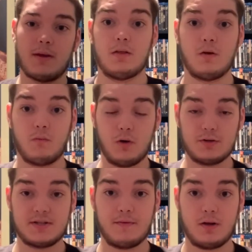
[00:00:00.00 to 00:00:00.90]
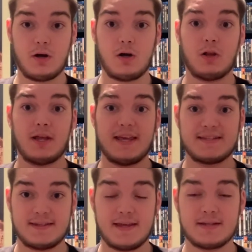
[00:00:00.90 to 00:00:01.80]
The worst of it all
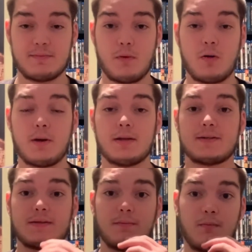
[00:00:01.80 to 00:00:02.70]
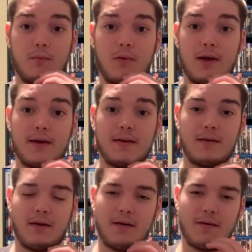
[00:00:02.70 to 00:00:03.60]
is this moment
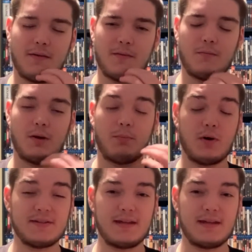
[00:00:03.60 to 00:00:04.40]
when Poison